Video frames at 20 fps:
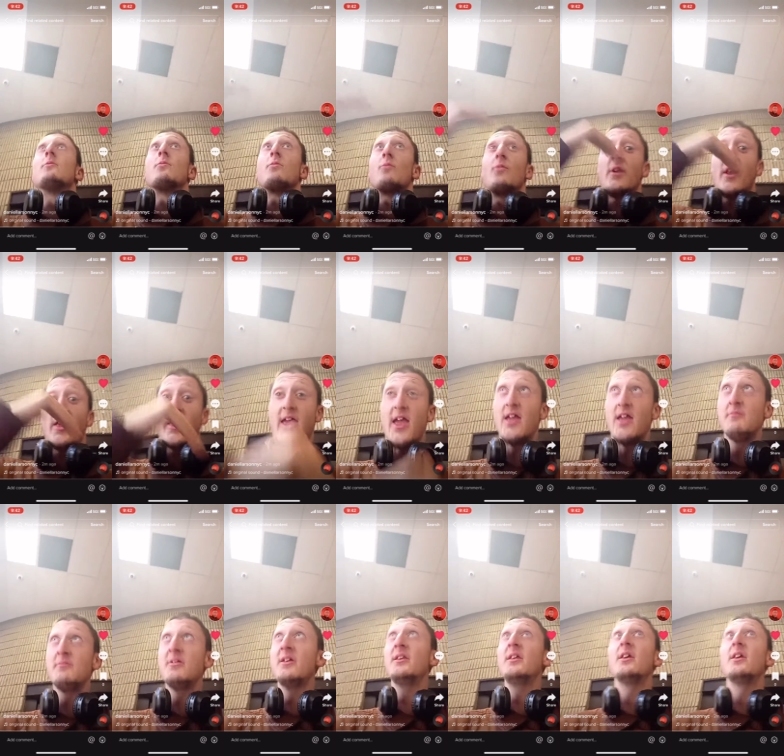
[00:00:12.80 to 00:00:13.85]
when I
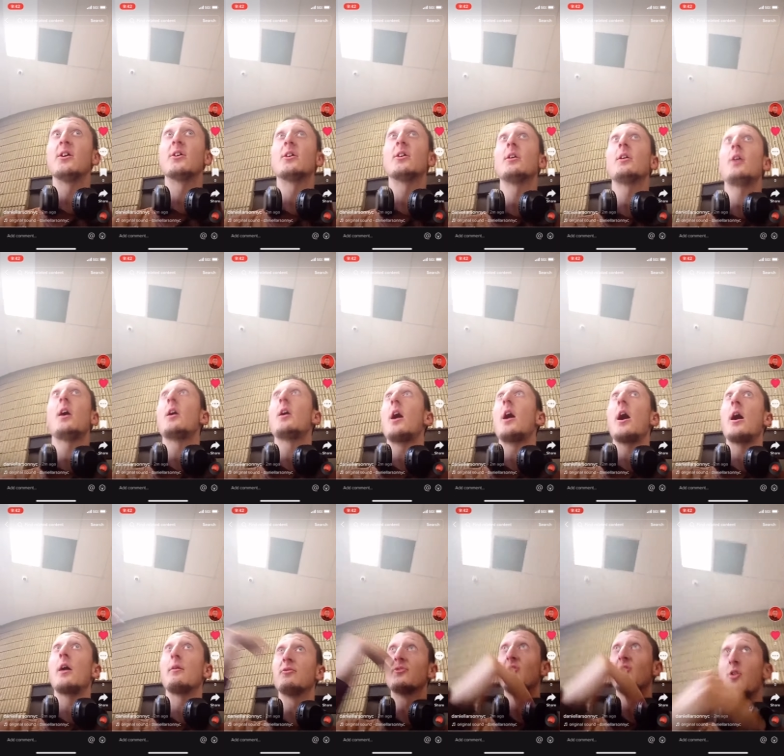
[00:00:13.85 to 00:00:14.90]
came in here,
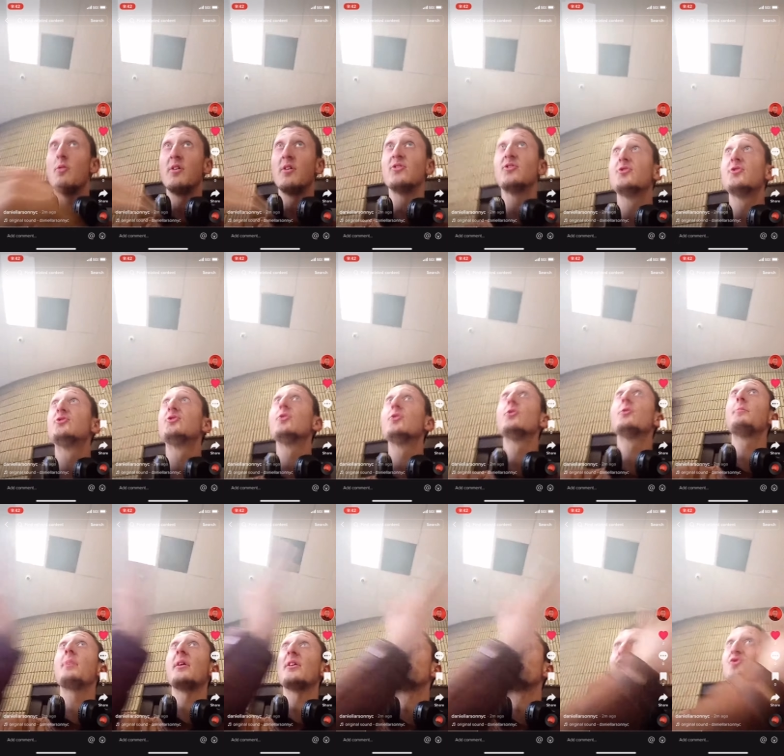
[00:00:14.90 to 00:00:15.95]
I was going to do the
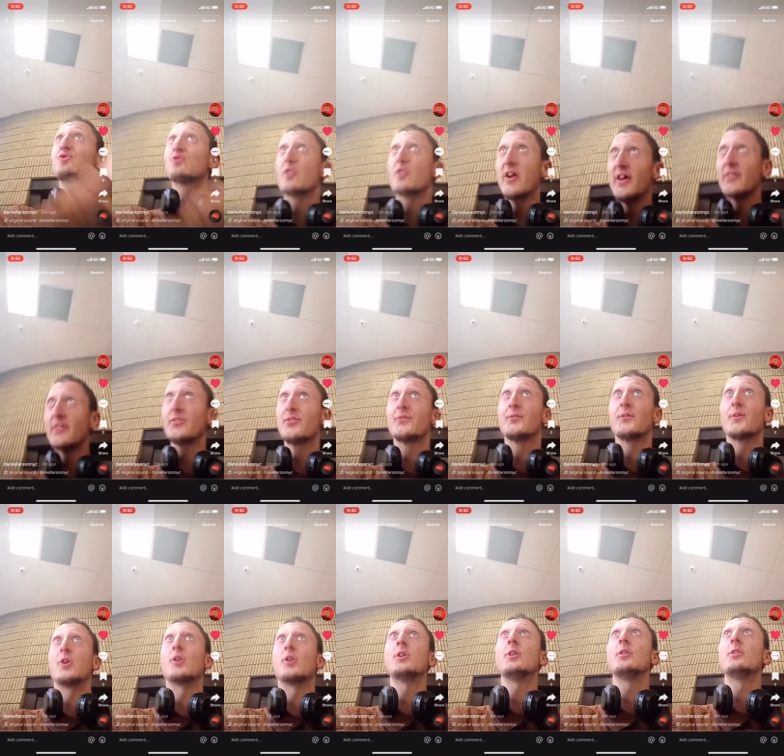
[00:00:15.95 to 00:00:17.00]
bus
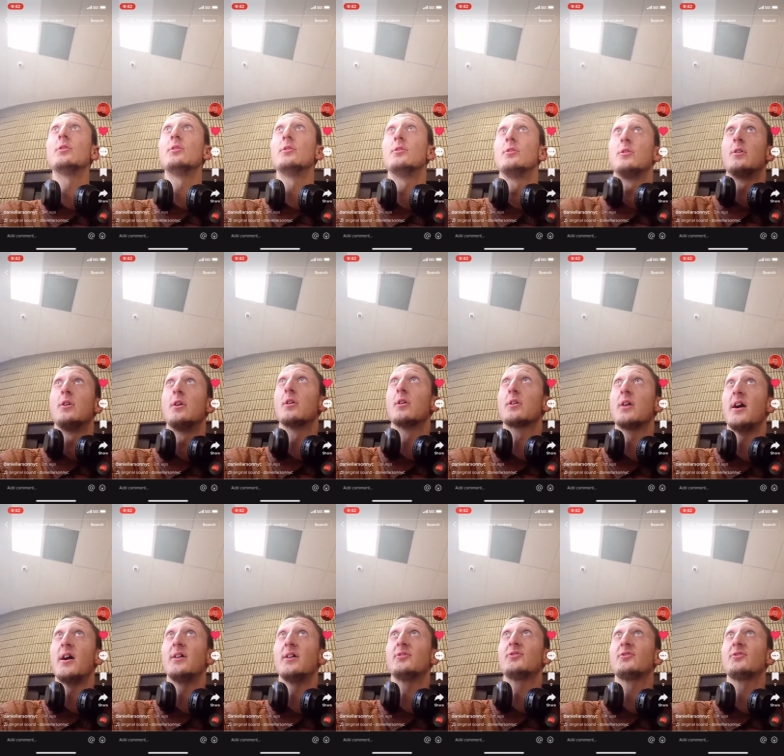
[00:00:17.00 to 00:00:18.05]
transfer.
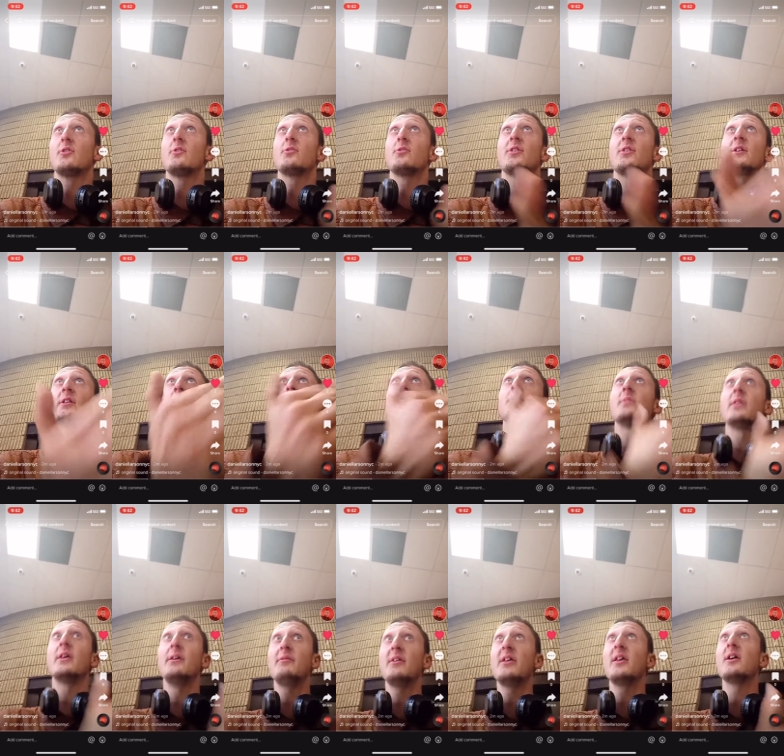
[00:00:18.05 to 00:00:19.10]
Okay, look, so then I'm
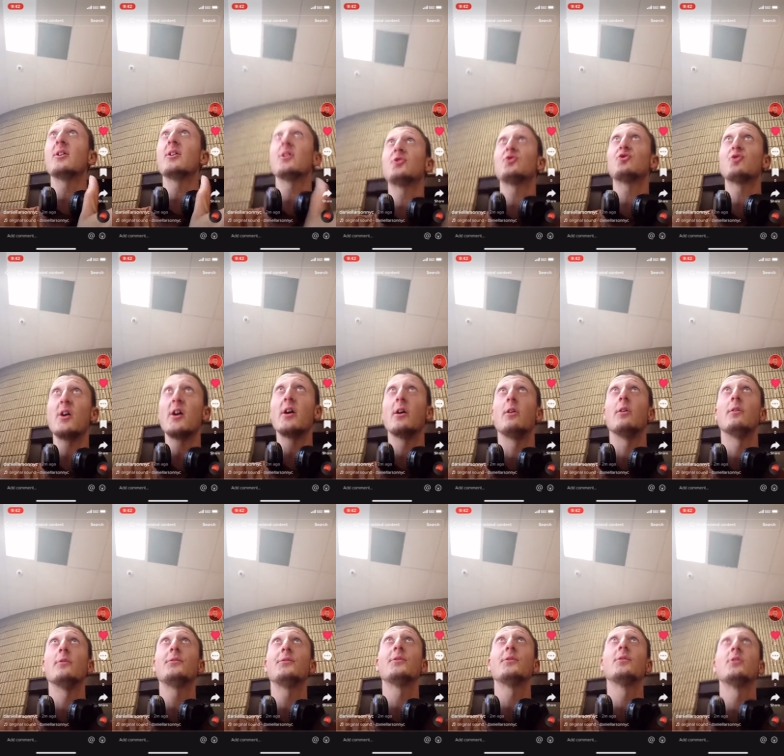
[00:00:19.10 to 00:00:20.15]
leaving here at
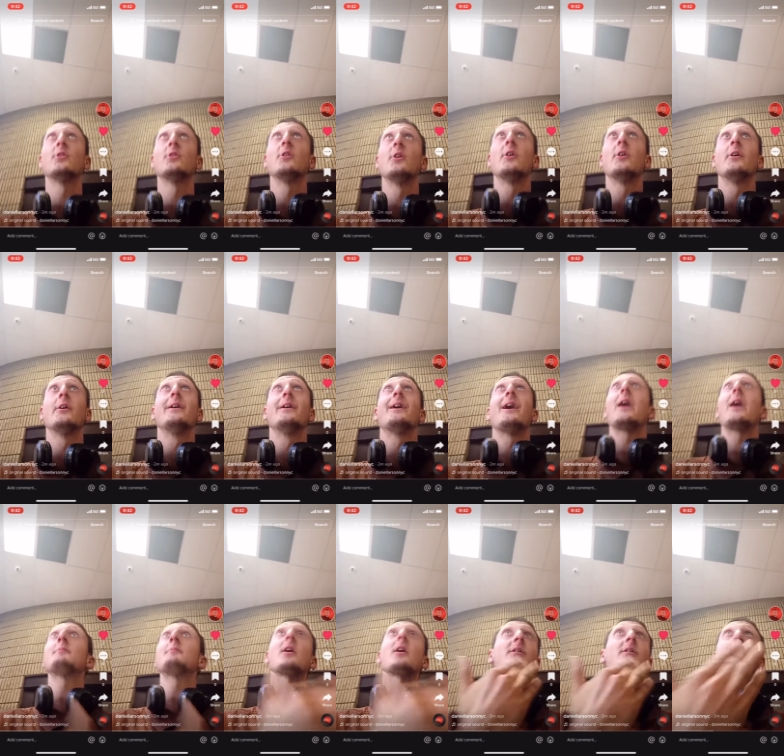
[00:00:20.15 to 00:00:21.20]
twelve. Leave,
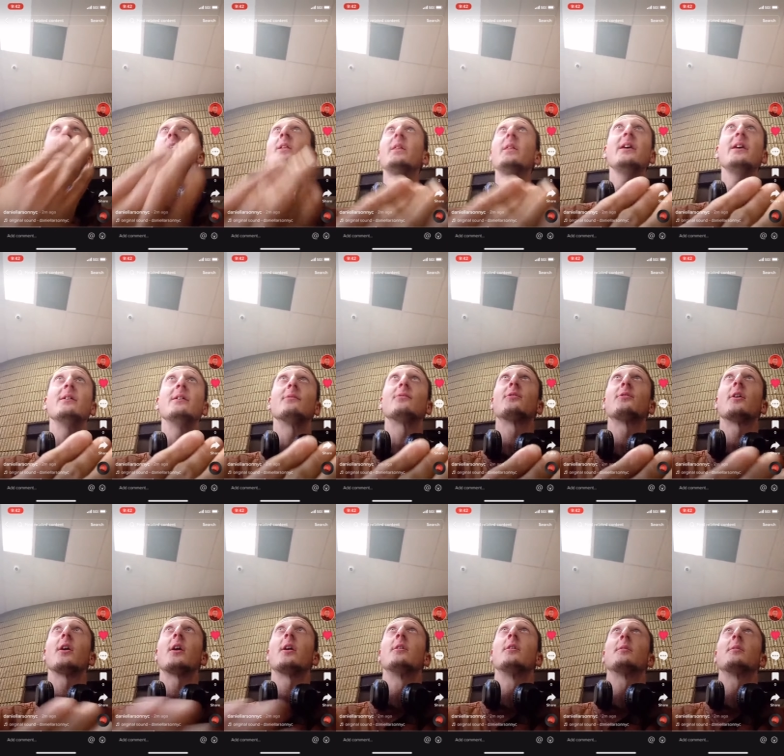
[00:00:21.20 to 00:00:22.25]
I'm not gonna leave
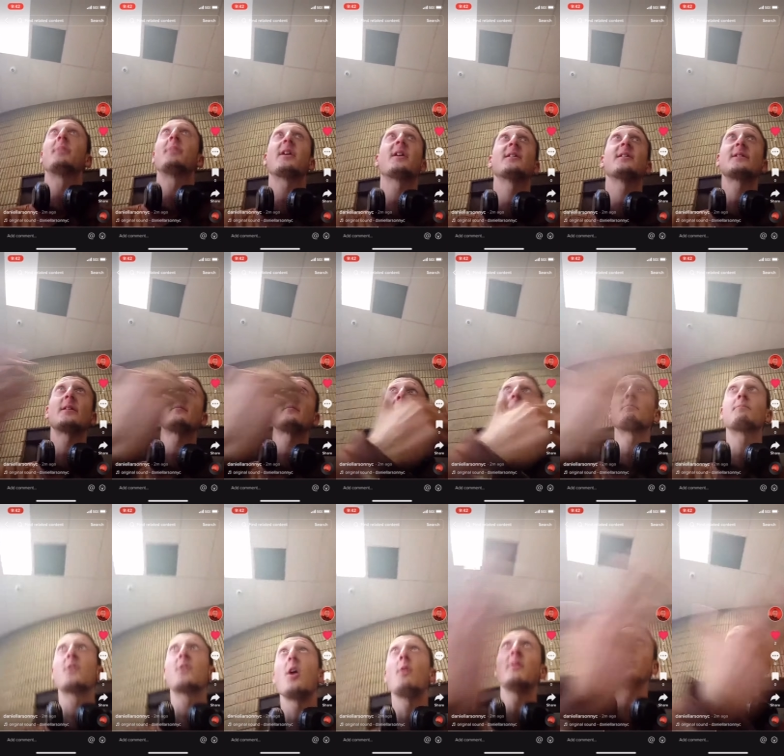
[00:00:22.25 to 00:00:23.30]
because I'm I'm
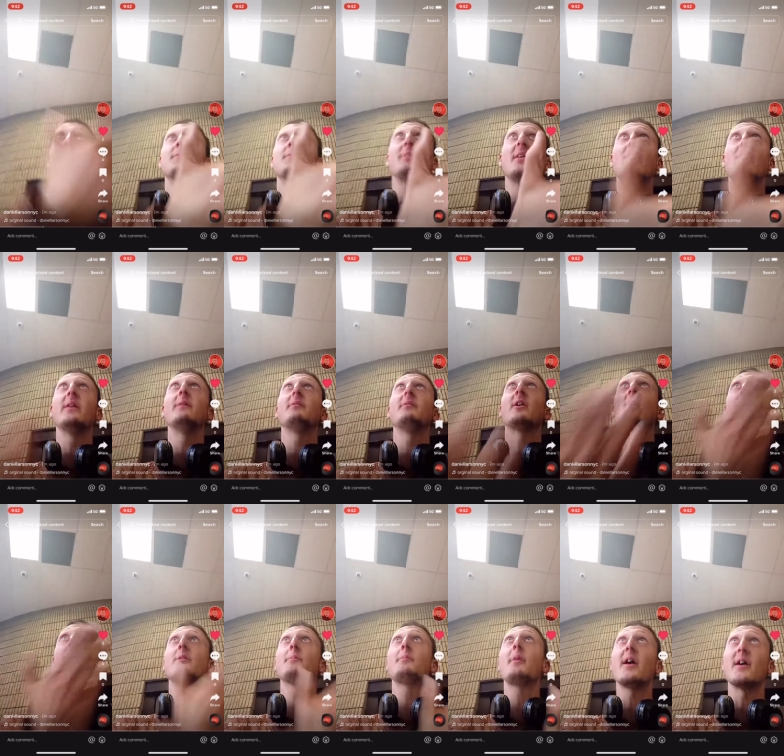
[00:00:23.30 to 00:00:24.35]
going to be leaving
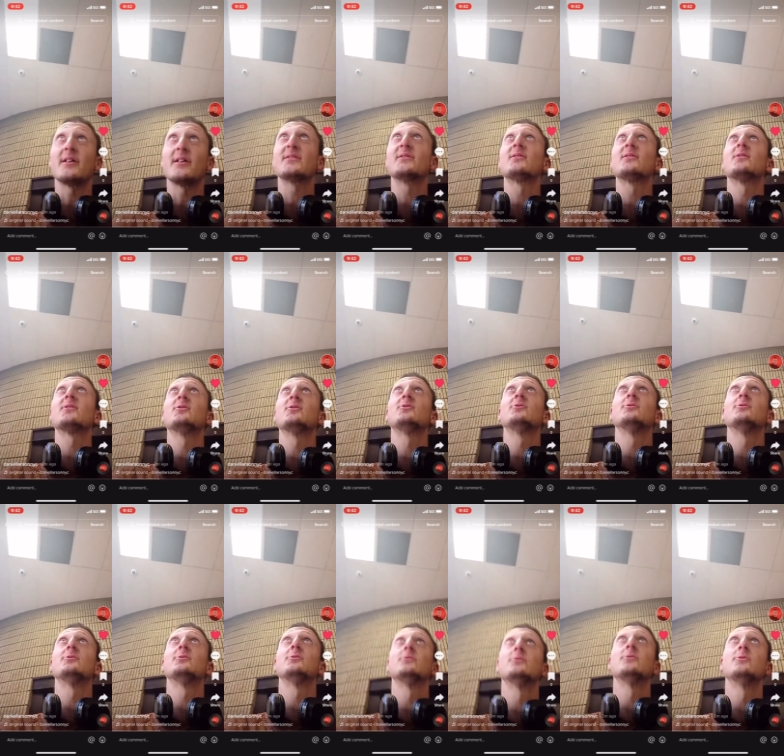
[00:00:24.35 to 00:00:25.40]
on the bus. Sir,
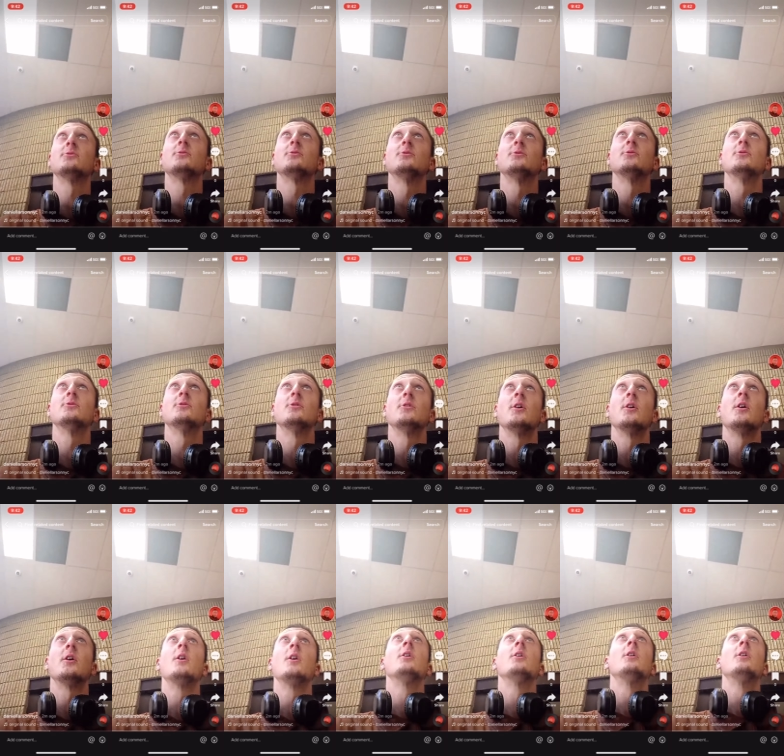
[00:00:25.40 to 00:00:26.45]
you have to leave. You
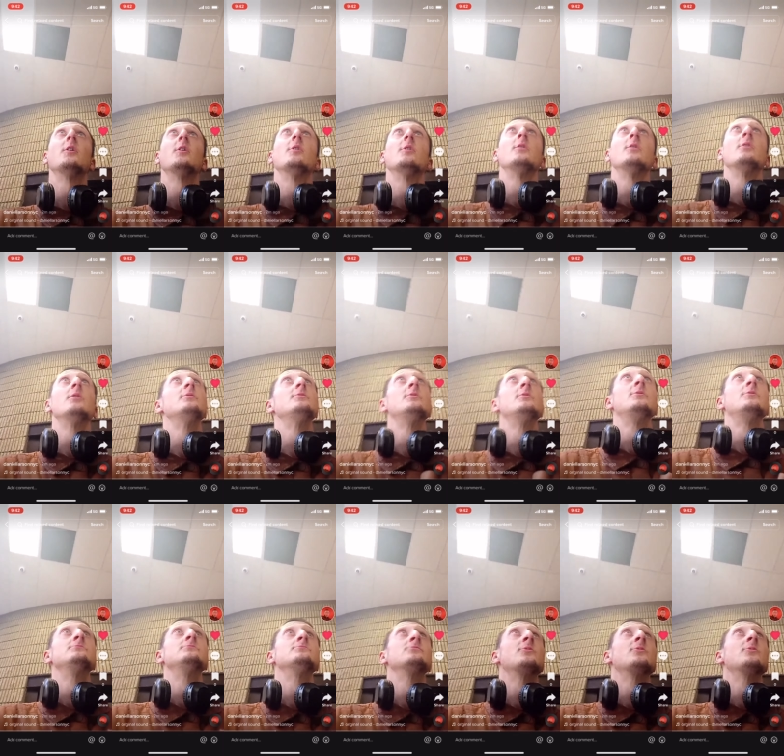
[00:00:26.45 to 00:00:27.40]
don't have a ticket, sir.